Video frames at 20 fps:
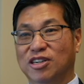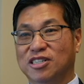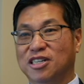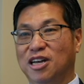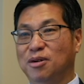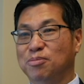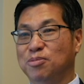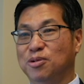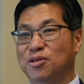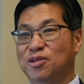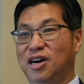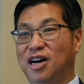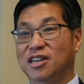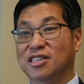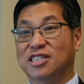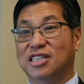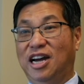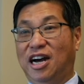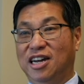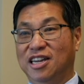For example,
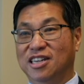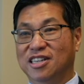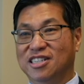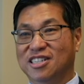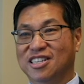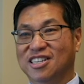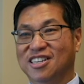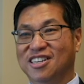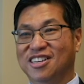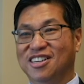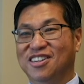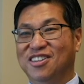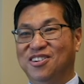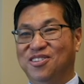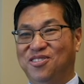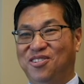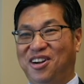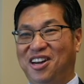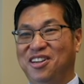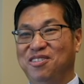our diet,
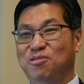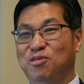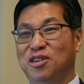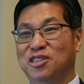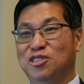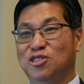right?